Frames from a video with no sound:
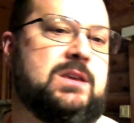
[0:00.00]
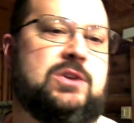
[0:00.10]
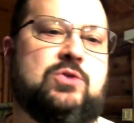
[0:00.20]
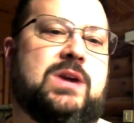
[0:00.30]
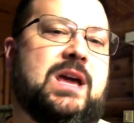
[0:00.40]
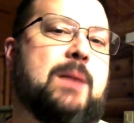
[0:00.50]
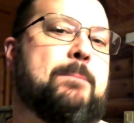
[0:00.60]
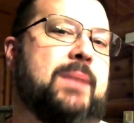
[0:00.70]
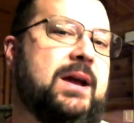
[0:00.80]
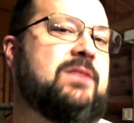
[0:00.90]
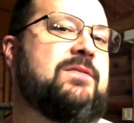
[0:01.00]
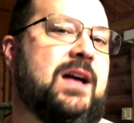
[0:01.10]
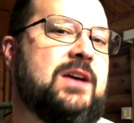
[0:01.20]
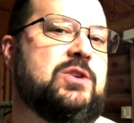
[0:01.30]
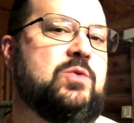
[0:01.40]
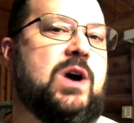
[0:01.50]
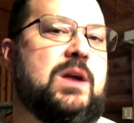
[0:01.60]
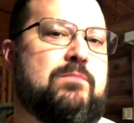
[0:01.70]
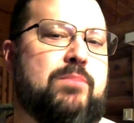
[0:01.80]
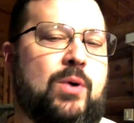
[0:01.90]
you get a better value
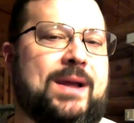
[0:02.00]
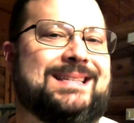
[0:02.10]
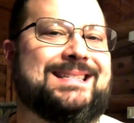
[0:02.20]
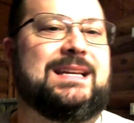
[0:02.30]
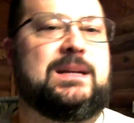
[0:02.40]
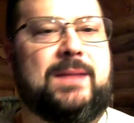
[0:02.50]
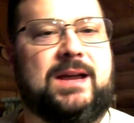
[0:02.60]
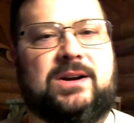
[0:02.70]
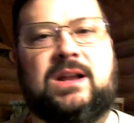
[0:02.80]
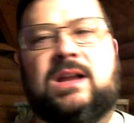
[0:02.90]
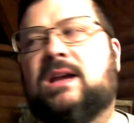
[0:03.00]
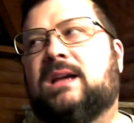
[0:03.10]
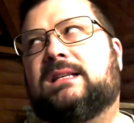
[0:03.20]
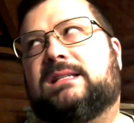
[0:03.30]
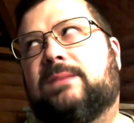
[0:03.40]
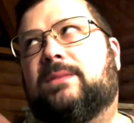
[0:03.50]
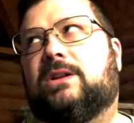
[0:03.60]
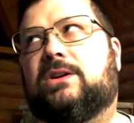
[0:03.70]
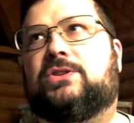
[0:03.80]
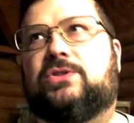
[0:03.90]
on points in a manner
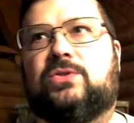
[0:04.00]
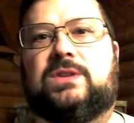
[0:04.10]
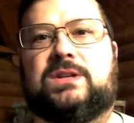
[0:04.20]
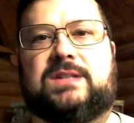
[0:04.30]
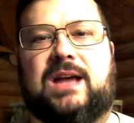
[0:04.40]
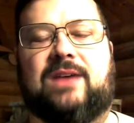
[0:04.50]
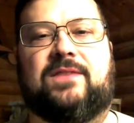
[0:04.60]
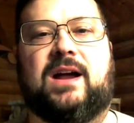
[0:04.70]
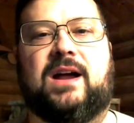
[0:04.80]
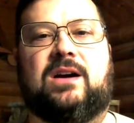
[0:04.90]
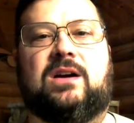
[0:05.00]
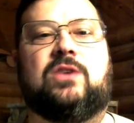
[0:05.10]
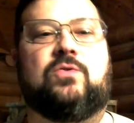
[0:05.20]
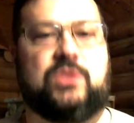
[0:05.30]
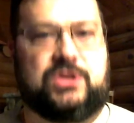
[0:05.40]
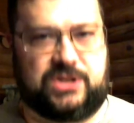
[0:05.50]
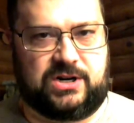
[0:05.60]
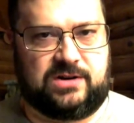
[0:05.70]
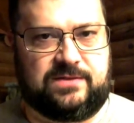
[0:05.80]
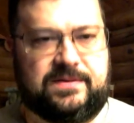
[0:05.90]
similar to the Sapphire
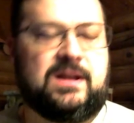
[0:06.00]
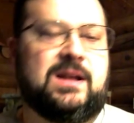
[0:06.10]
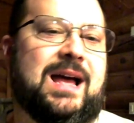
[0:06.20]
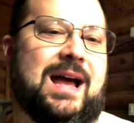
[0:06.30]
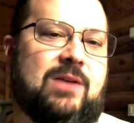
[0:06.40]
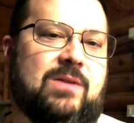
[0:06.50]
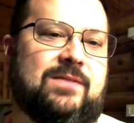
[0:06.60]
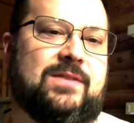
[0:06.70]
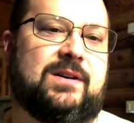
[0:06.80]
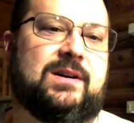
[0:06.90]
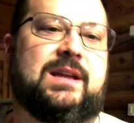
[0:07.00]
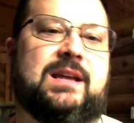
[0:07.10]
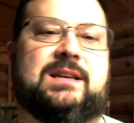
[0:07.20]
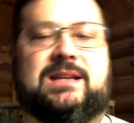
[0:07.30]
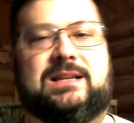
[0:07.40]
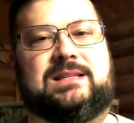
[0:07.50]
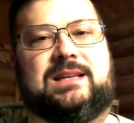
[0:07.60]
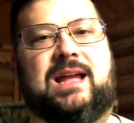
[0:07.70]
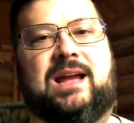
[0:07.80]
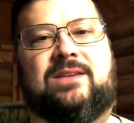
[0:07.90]
Reserve. However, it
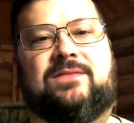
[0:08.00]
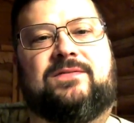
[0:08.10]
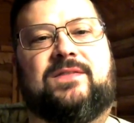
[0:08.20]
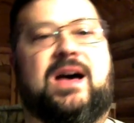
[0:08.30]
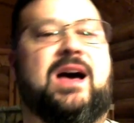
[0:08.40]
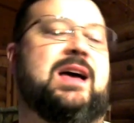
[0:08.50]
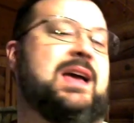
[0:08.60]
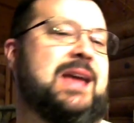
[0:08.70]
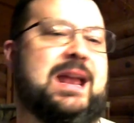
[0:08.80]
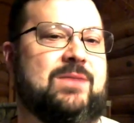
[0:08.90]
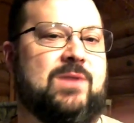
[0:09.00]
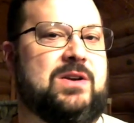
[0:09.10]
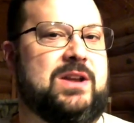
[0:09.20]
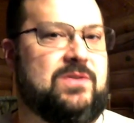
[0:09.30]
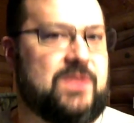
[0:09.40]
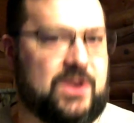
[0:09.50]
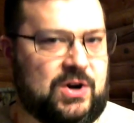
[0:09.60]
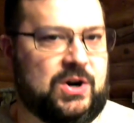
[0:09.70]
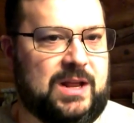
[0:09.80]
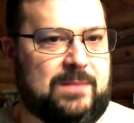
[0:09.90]
doesn't have anywhere near the
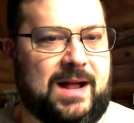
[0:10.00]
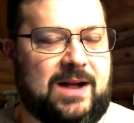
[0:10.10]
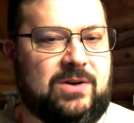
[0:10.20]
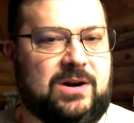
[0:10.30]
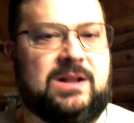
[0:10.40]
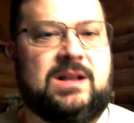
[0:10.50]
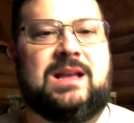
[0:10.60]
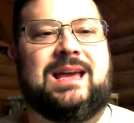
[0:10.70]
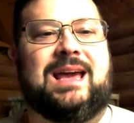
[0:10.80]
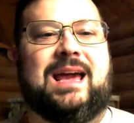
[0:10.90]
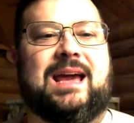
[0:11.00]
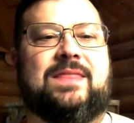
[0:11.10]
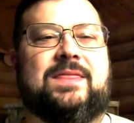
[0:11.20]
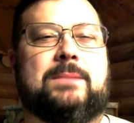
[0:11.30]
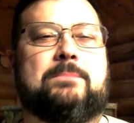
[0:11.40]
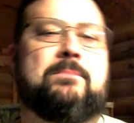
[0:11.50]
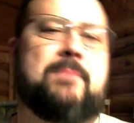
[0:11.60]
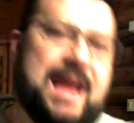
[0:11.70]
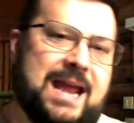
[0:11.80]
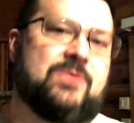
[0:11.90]
earning power. And the
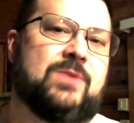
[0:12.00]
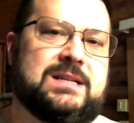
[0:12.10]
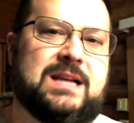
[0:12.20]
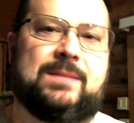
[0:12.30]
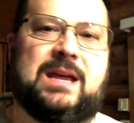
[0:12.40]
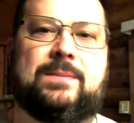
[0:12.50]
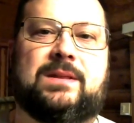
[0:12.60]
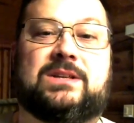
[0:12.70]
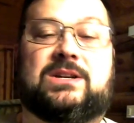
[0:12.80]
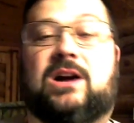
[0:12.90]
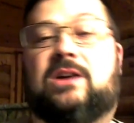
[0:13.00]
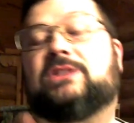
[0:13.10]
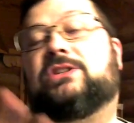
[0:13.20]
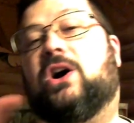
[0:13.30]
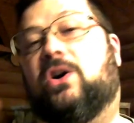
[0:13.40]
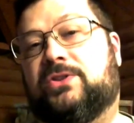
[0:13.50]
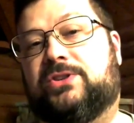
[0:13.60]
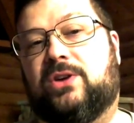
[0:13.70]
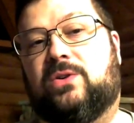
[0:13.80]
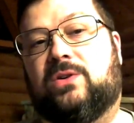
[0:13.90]
main reason I'm keeping this card is
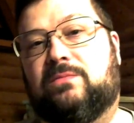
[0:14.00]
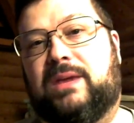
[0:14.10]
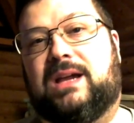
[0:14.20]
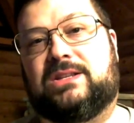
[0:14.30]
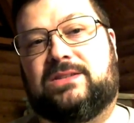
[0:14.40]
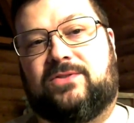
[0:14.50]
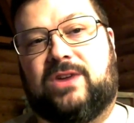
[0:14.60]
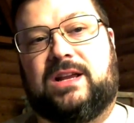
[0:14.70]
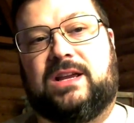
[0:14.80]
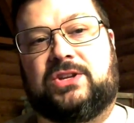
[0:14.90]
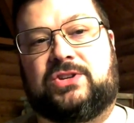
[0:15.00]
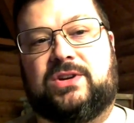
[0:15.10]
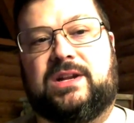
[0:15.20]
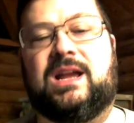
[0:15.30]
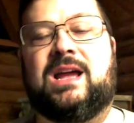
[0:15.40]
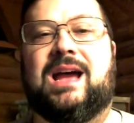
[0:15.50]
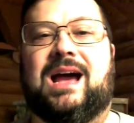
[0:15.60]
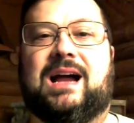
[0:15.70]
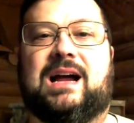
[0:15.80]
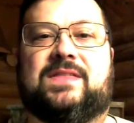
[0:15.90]
also because of credit history.
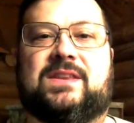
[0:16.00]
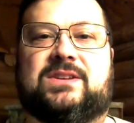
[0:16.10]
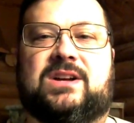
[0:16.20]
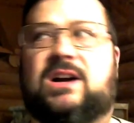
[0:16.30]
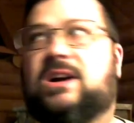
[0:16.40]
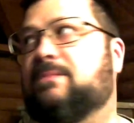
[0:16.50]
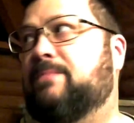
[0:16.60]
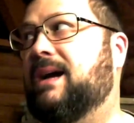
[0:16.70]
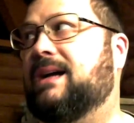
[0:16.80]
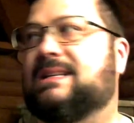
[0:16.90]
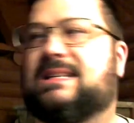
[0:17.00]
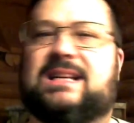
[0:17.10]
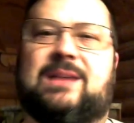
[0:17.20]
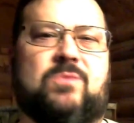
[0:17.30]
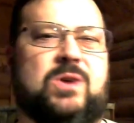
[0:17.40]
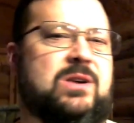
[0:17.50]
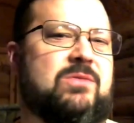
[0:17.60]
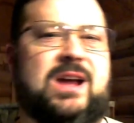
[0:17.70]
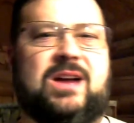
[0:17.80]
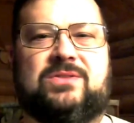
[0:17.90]
I got this card back somewhere
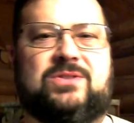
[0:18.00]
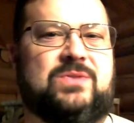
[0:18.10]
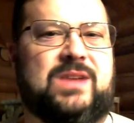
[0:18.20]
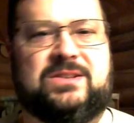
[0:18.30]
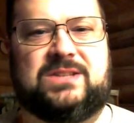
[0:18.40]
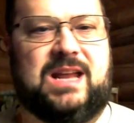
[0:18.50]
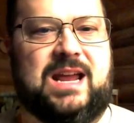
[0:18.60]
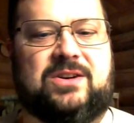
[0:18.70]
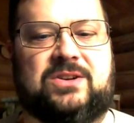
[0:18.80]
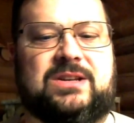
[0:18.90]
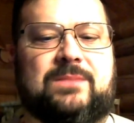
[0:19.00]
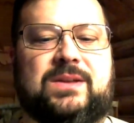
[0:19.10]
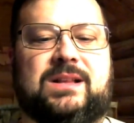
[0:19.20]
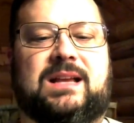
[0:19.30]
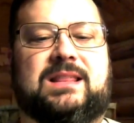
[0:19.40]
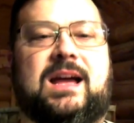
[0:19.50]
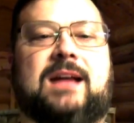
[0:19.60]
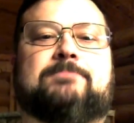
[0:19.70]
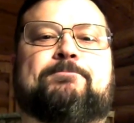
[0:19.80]
around 2008 or something like that.